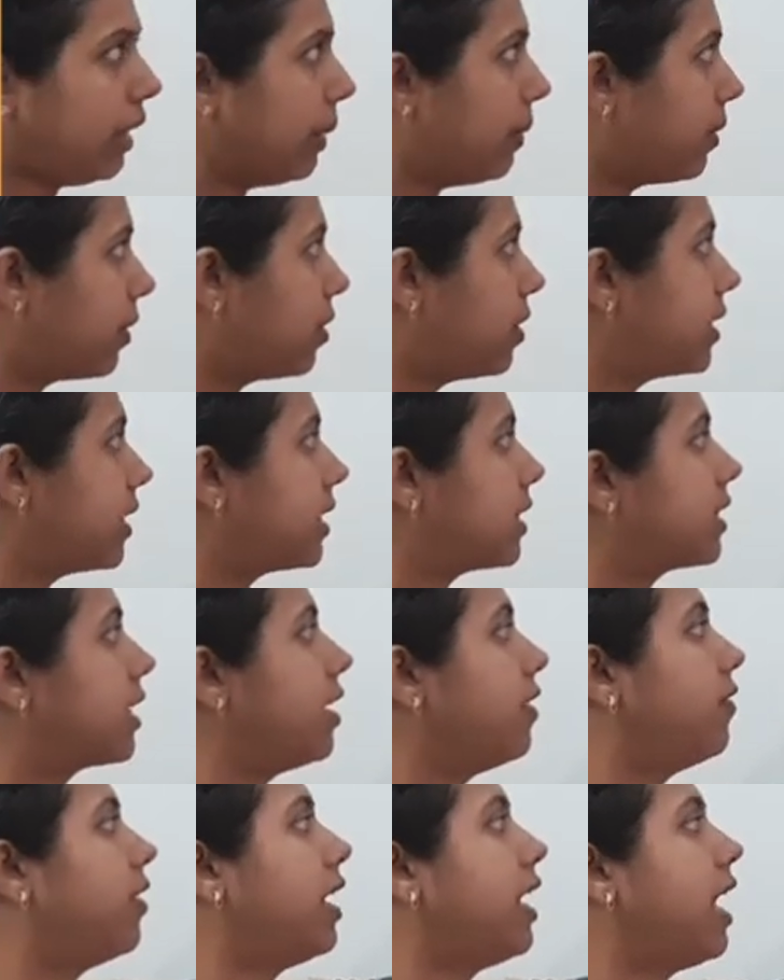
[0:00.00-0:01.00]
Because it's
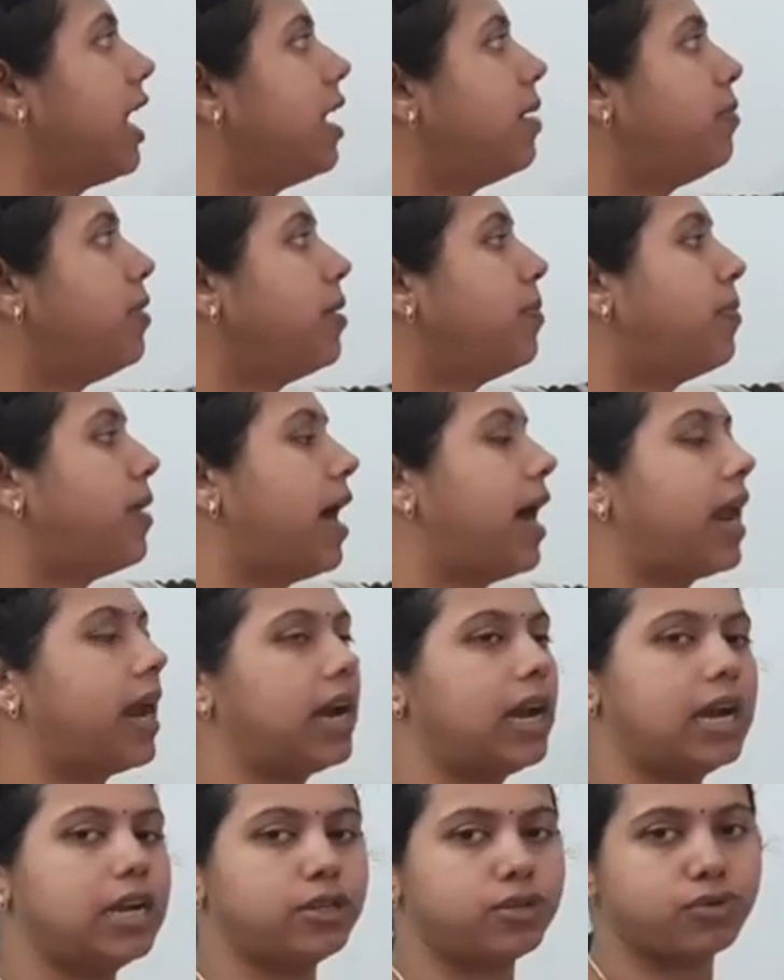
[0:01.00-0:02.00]
given AB
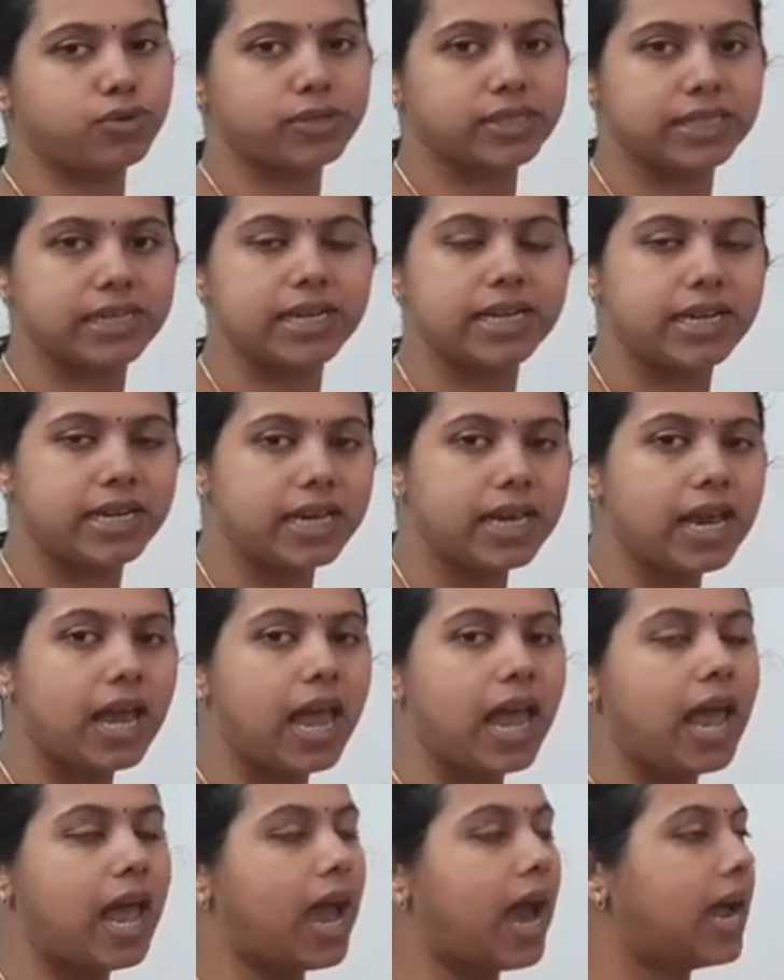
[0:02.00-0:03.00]
parallel to ZD
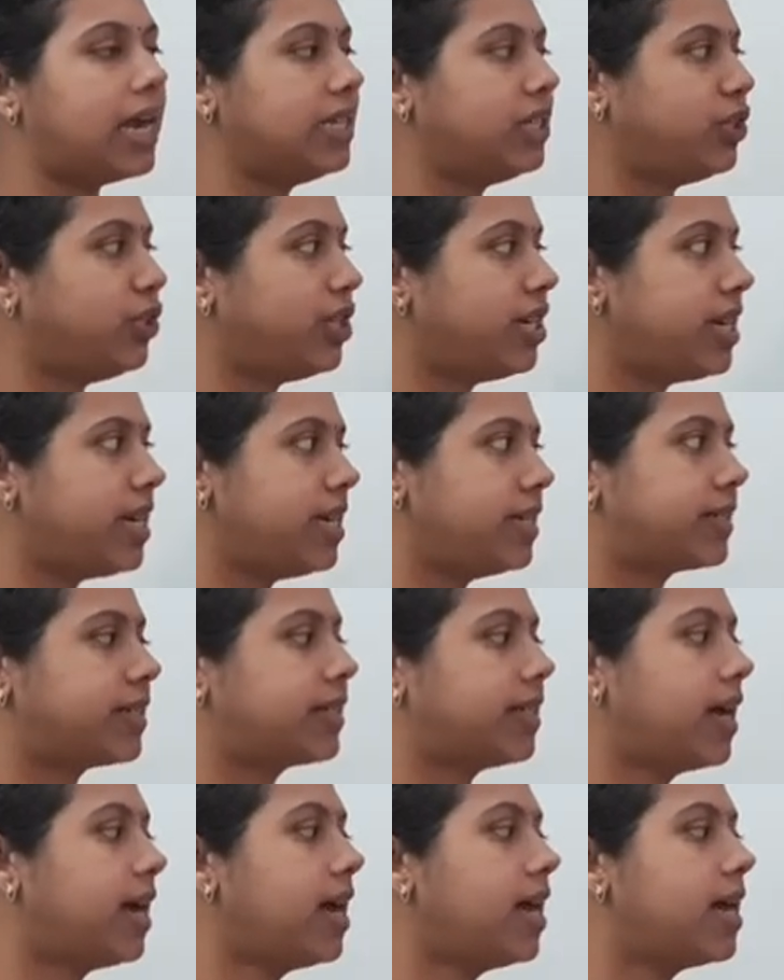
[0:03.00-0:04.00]
and G is
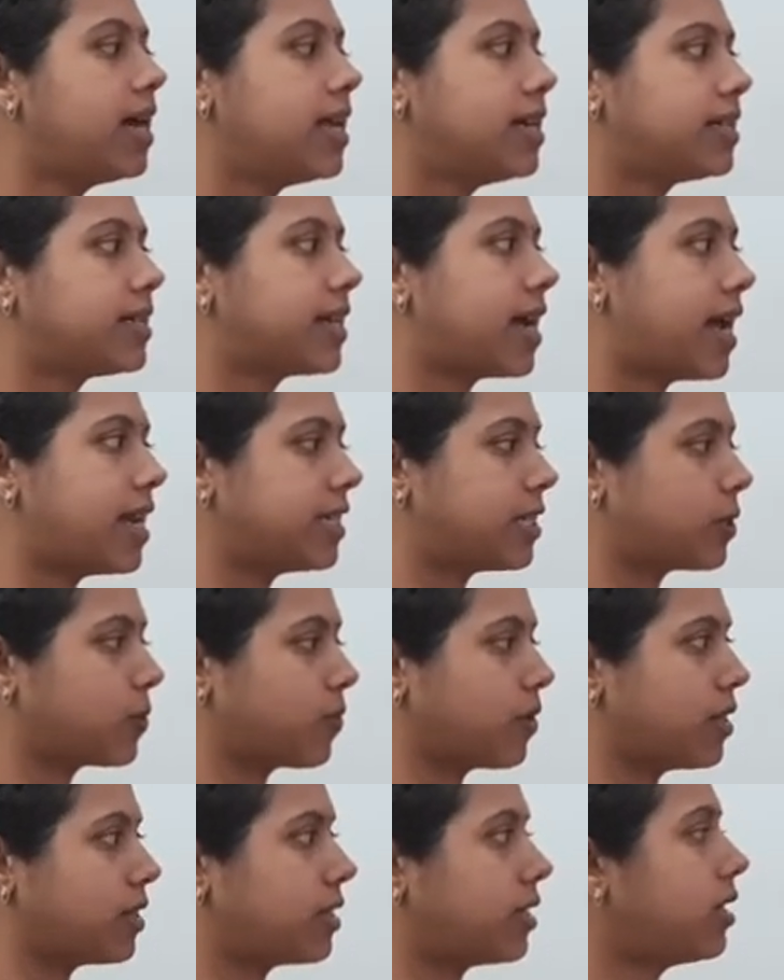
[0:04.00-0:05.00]
the
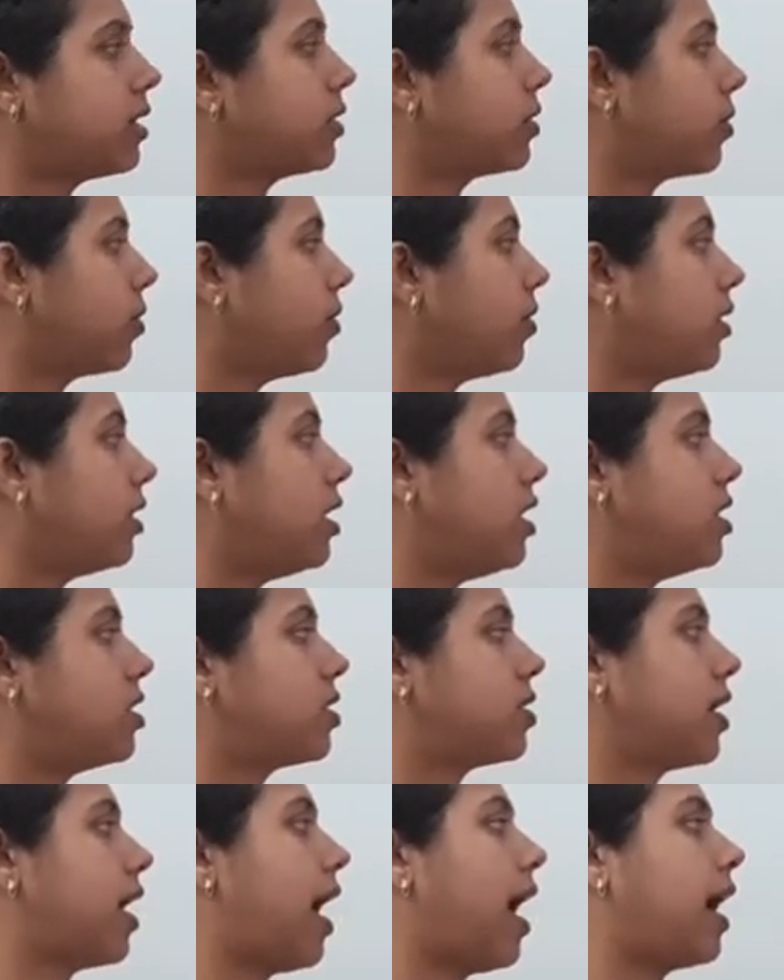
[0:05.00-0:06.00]
transverse. So
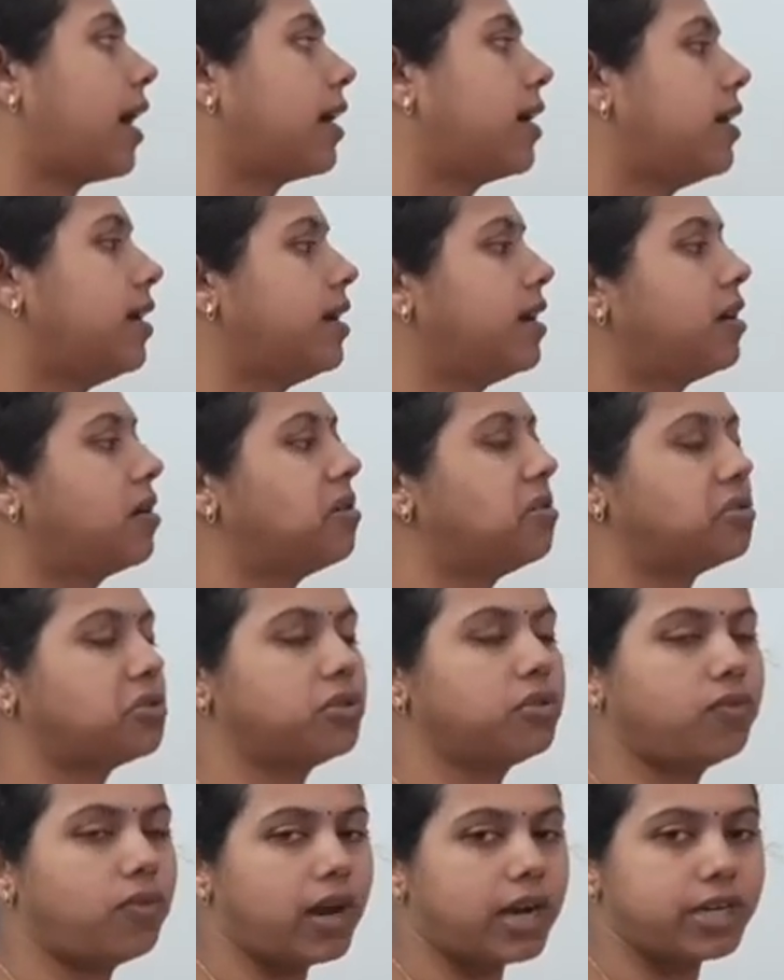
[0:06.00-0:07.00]
this angle equal to
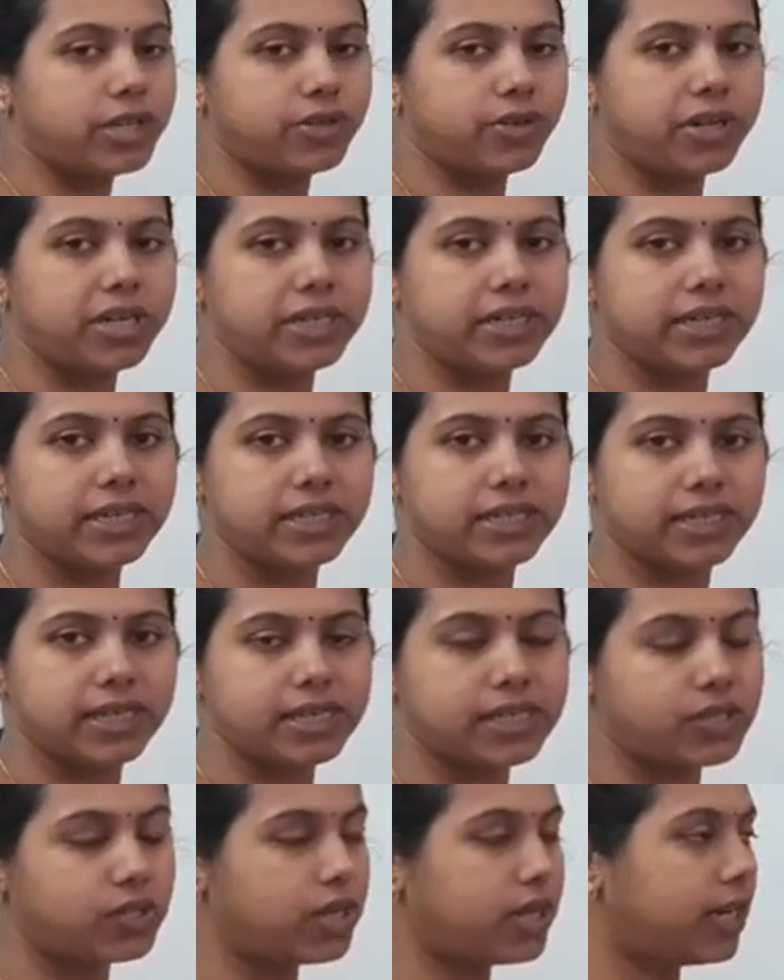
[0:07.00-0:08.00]

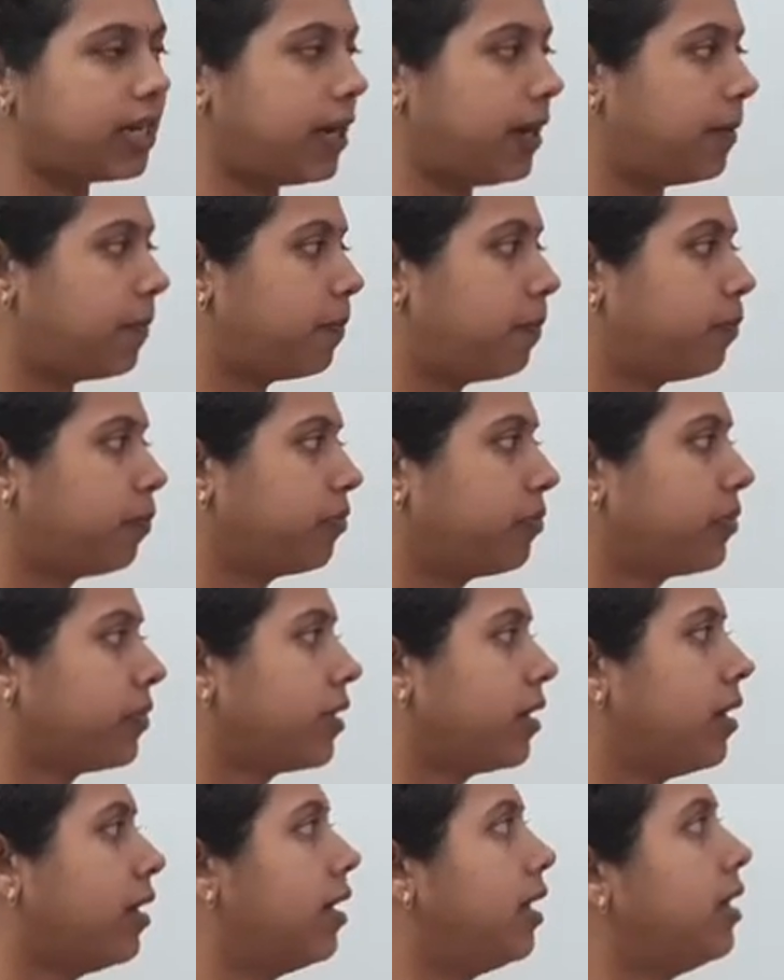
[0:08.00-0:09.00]
126 degree.
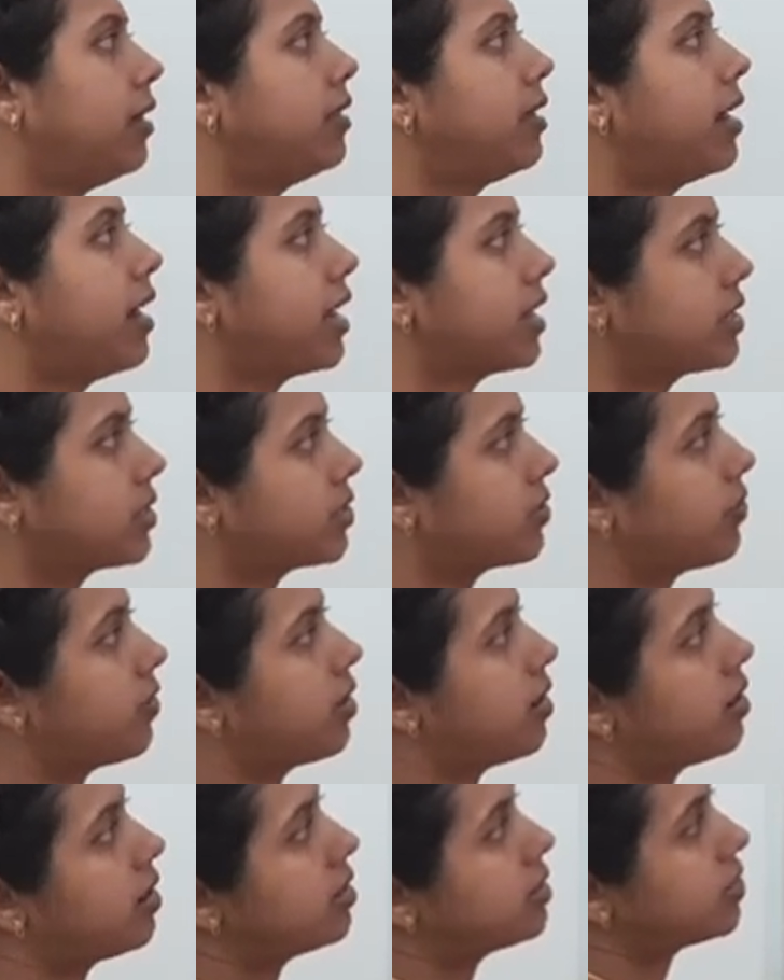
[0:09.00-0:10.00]
The next
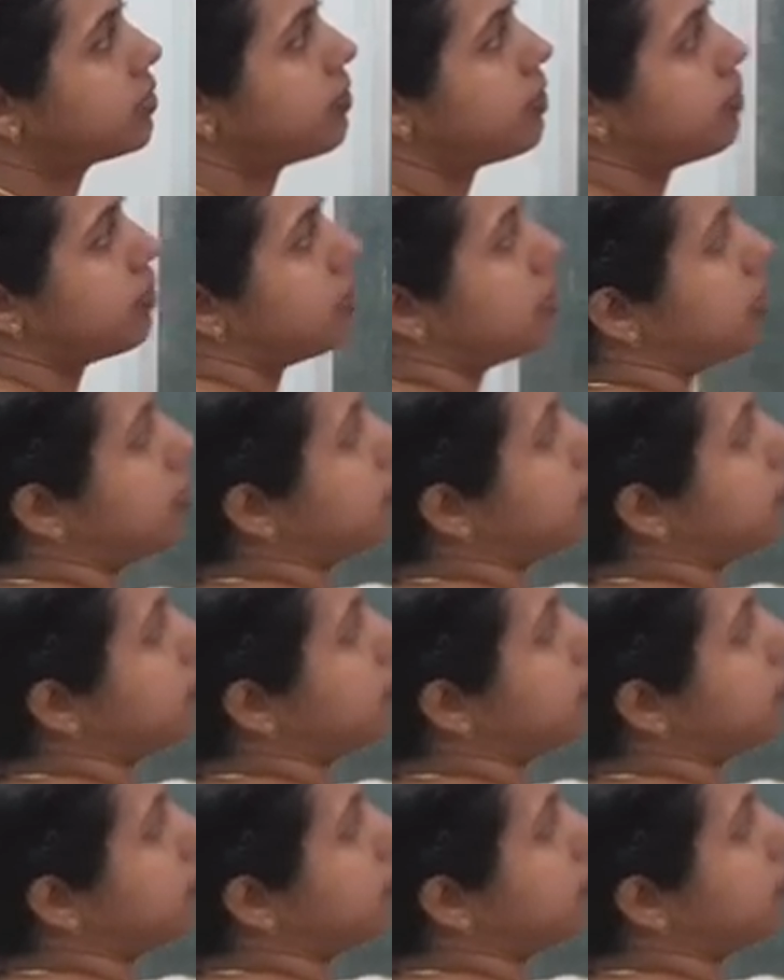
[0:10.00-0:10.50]
one is we want